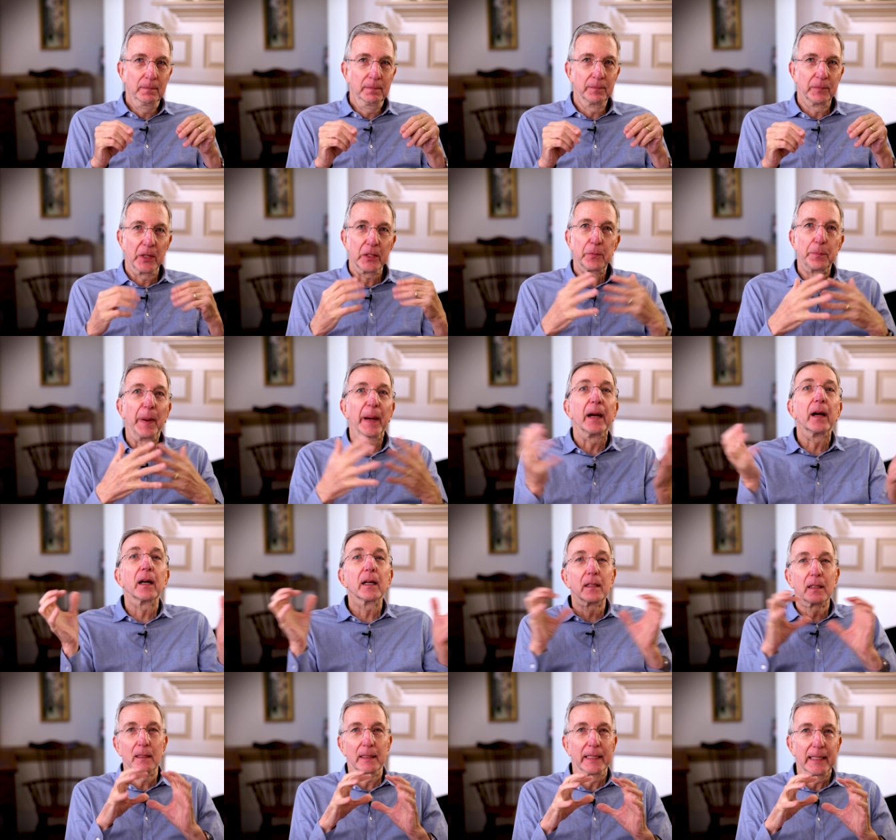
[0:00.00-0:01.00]
this
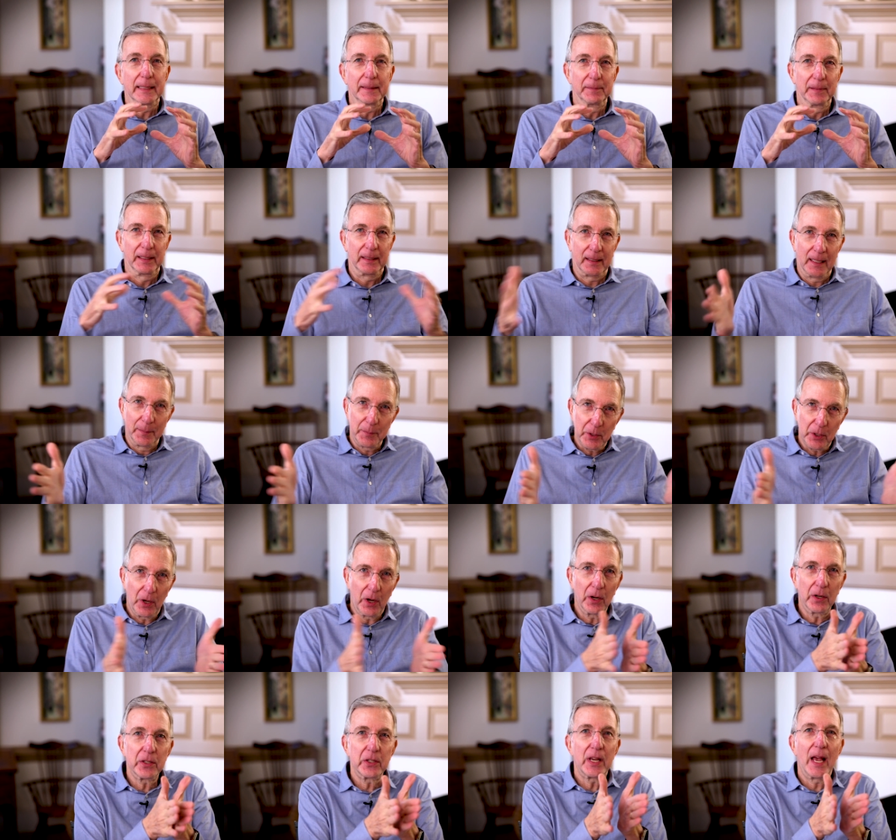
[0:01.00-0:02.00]
paraclete that comes
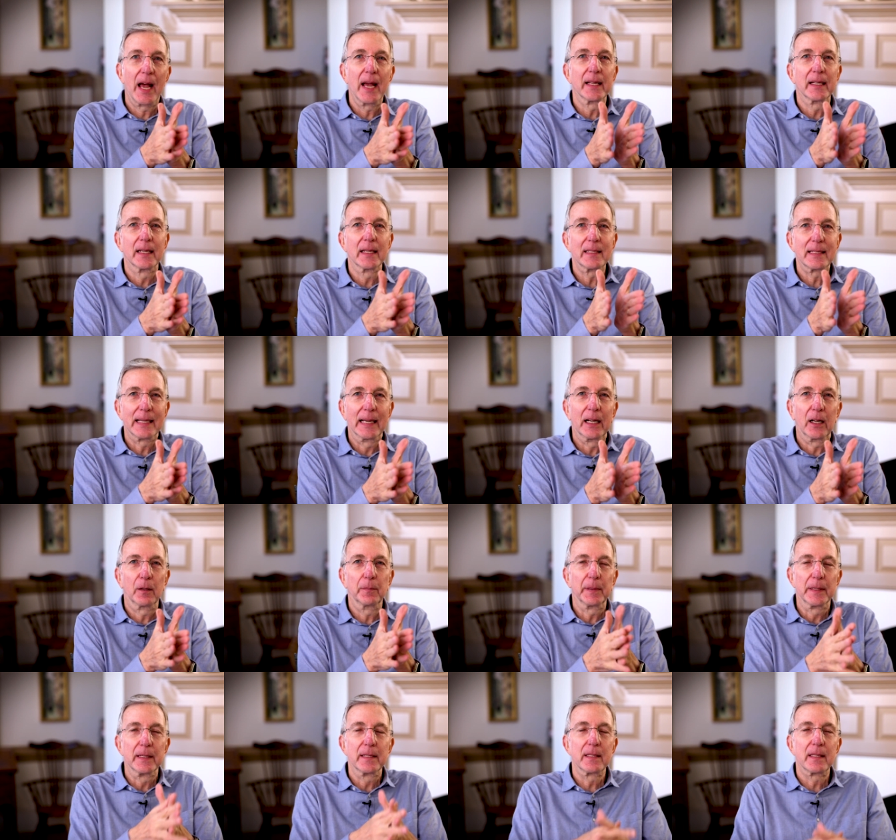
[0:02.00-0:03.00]
alongside us to
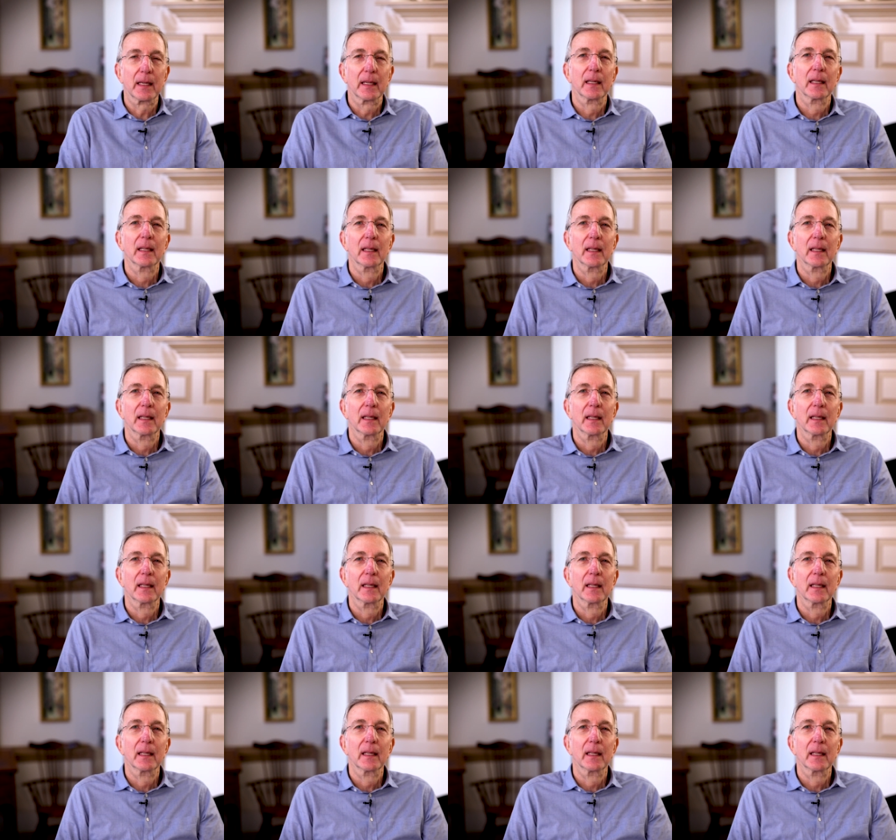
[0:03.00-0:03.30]
help us,